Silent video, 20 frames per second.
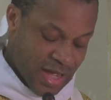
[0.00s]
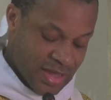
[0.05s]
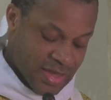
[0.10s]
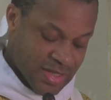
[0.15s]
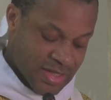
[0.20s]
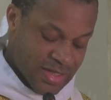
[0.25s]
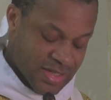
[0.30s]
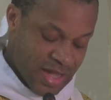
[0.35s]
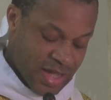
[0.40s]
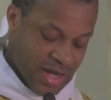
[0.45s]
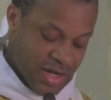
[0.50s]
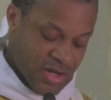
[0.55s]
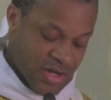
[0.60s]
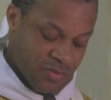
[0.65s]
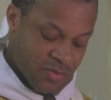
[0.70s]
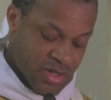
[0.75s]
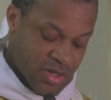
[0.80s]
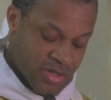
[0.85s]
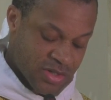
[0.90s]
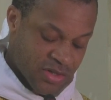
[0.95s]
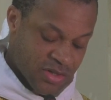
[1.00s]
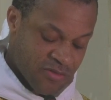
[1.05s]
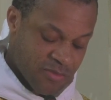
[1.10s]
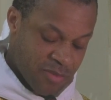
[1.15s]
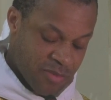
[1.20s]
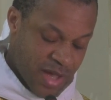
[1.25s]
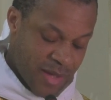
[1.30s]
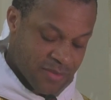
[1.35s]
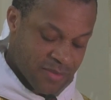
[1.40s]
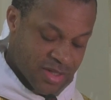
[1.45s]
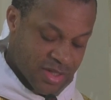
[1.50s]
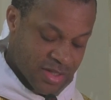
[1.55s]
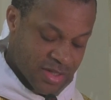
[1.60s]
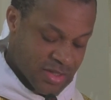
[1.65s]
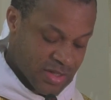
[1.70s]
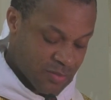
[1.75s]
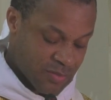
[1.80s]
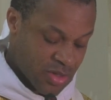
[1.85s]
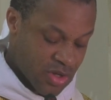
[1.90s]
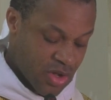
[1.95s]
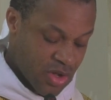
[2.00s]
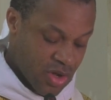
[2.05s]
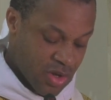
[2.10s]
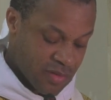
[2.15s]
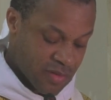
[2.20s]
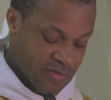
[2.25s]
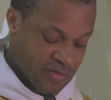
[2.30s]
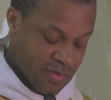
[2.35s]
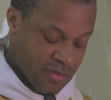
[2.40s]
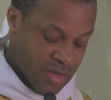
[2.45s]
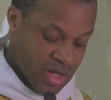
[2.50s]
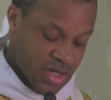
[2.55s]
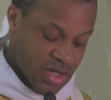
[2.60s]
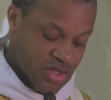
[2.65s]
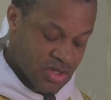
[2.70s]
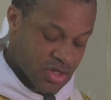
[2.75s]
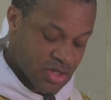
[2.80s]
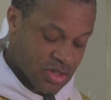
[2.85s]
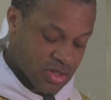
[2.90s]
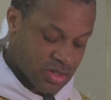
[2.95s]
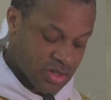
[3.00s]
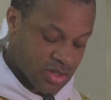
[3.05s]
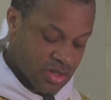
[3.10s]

at the sacraments of baptism and confirmation.